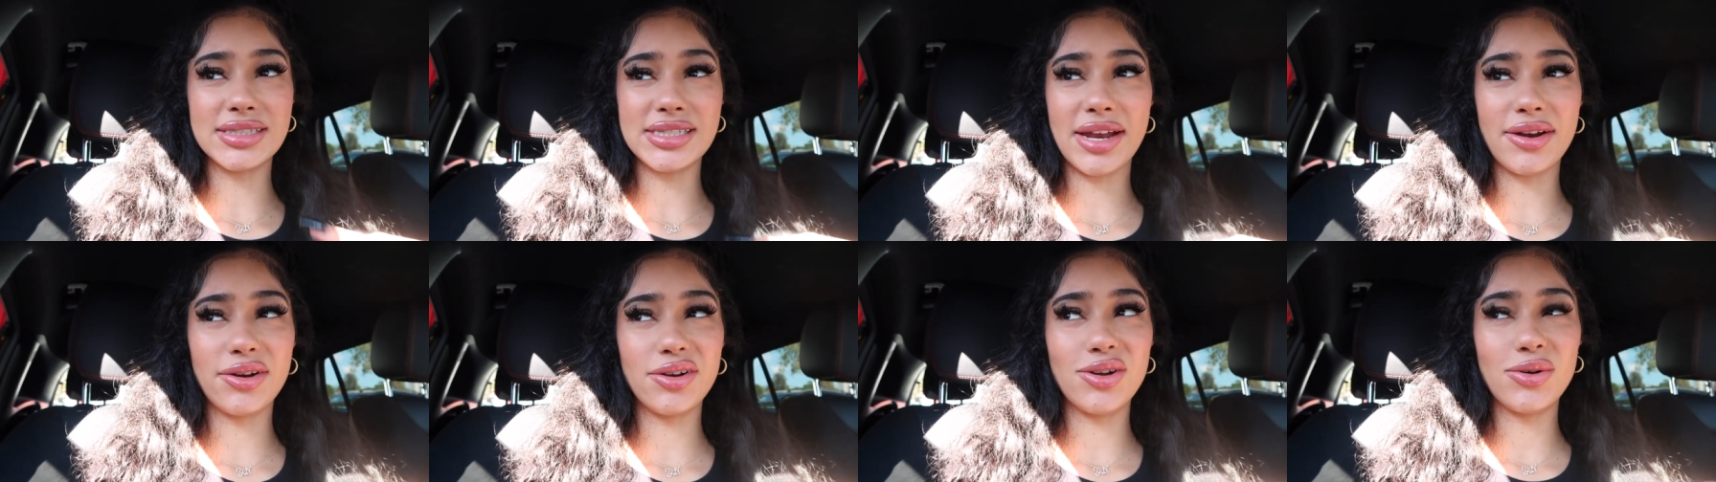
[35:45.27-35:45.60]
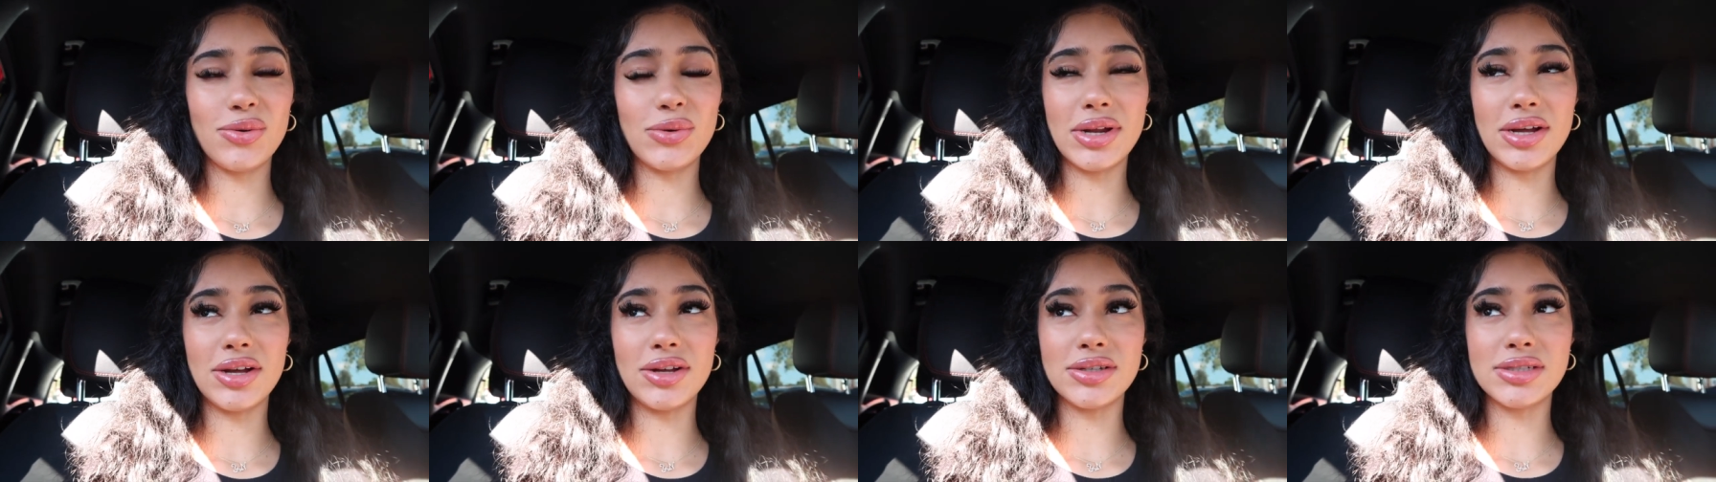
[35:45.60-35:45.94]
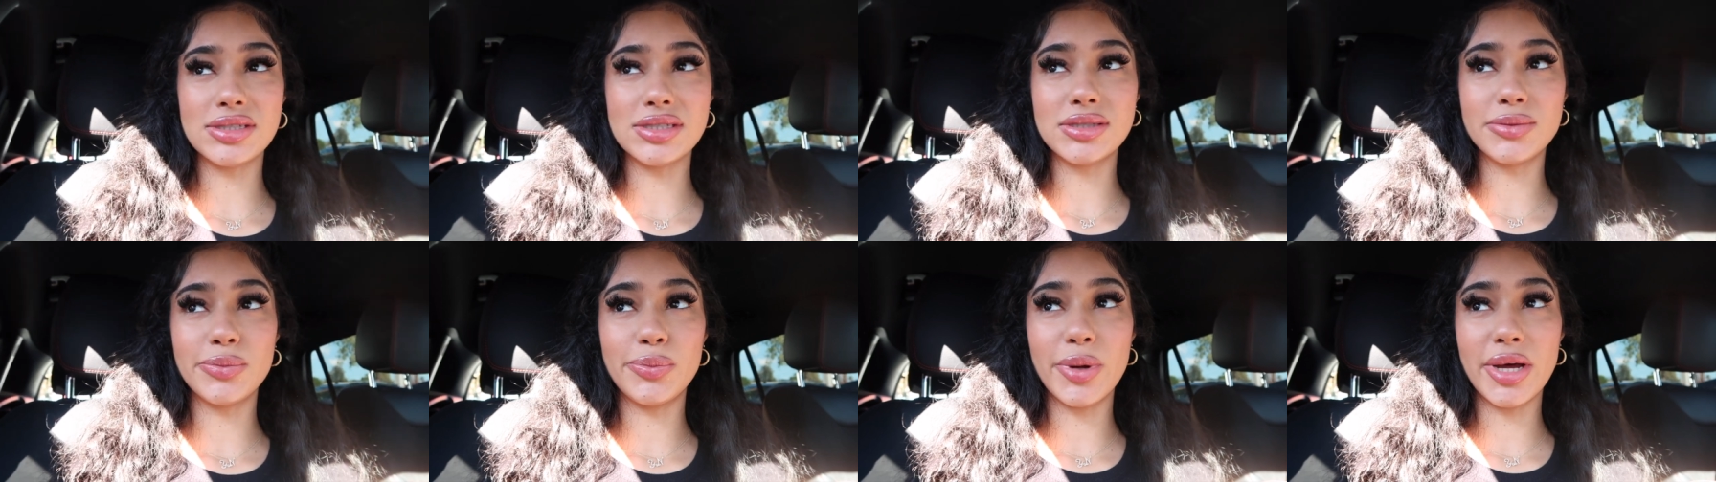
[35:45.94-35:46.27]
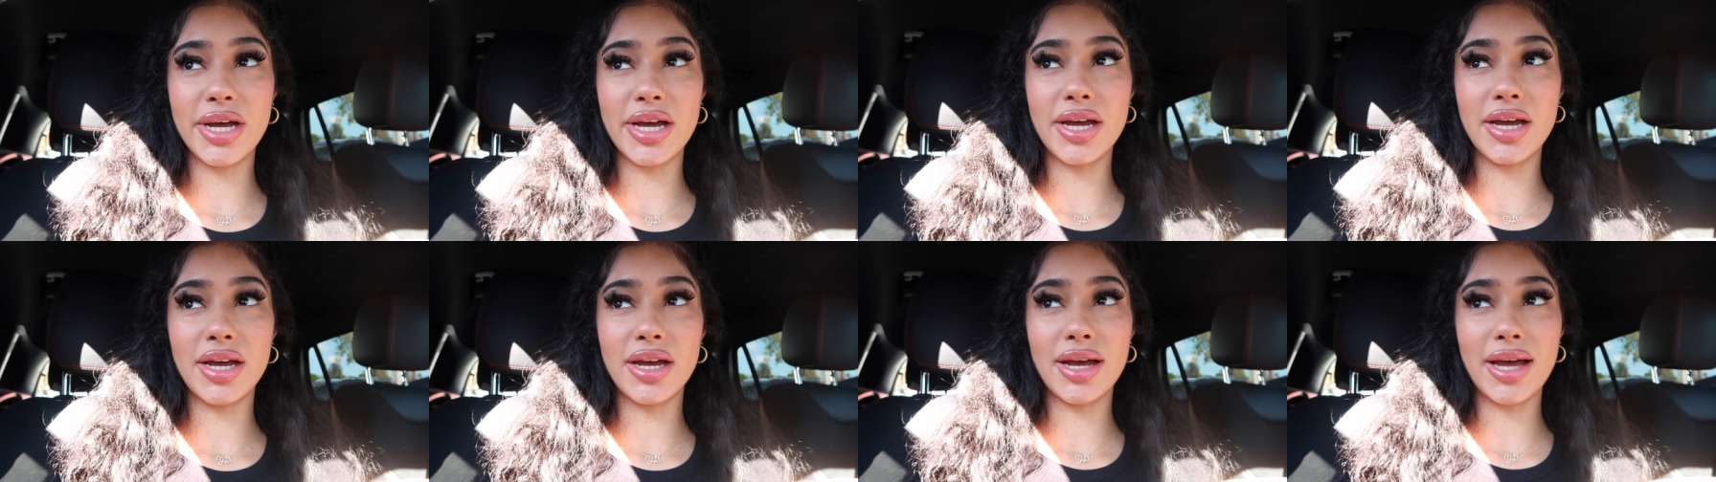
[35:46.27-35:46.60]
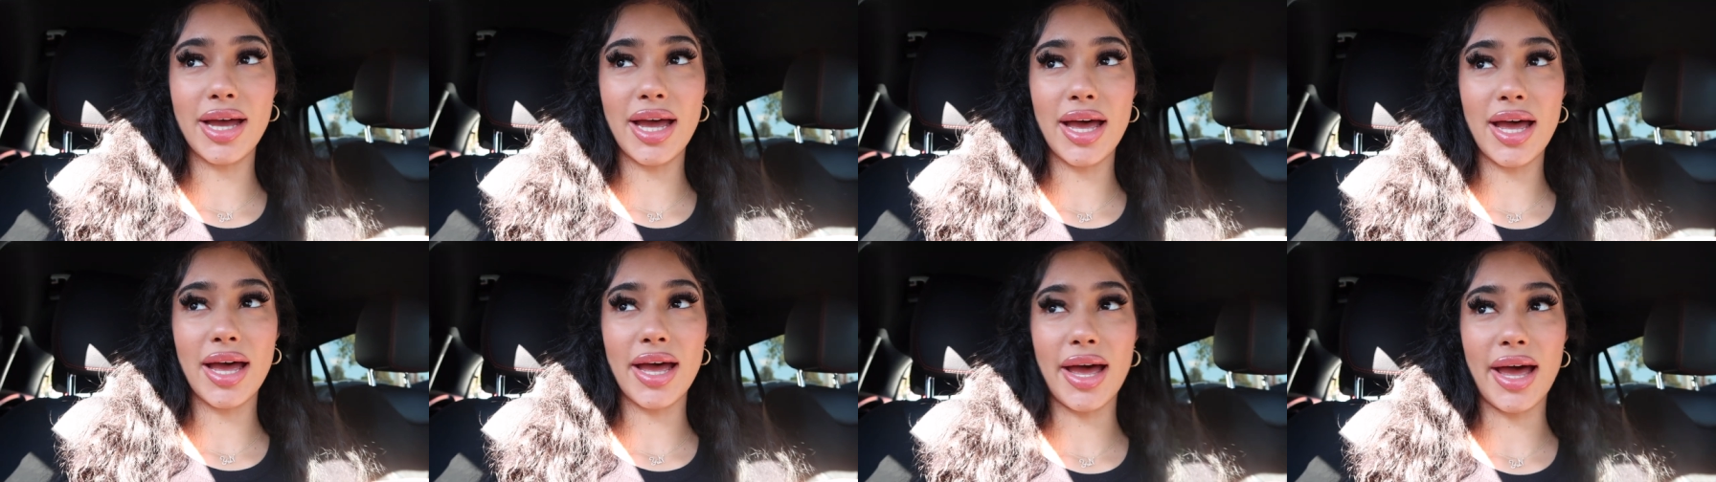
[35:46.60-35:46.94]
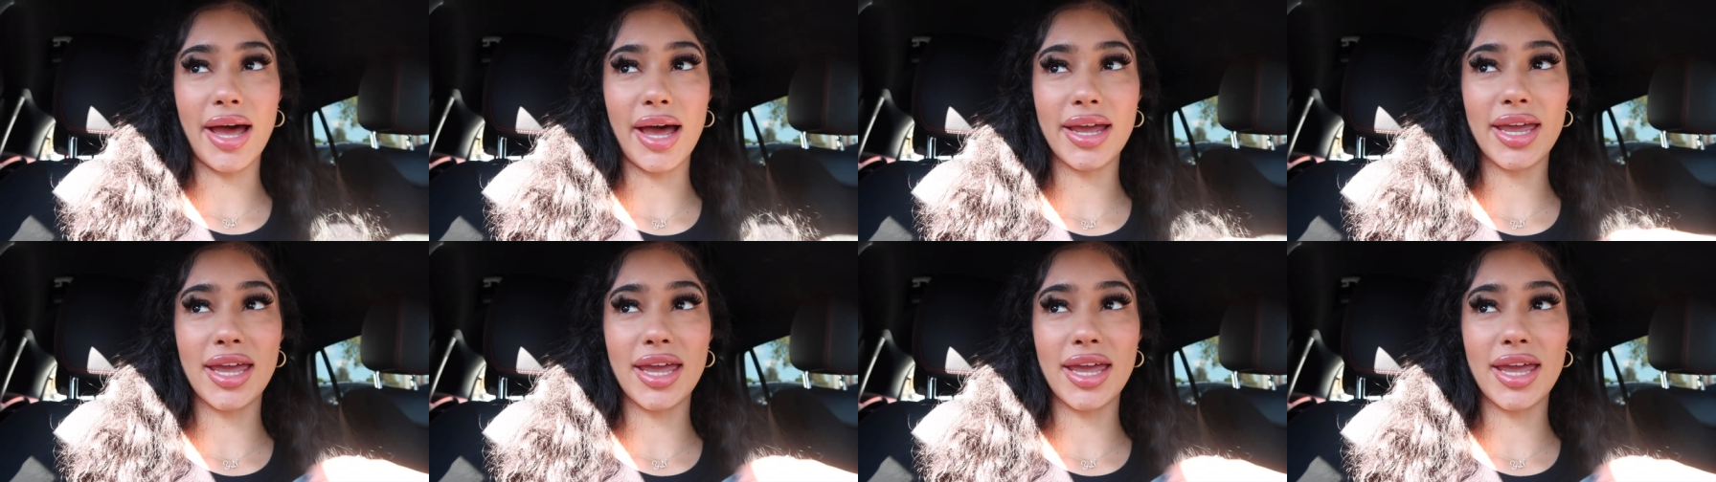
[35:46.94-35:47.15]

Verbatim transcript: I don't know what else, but I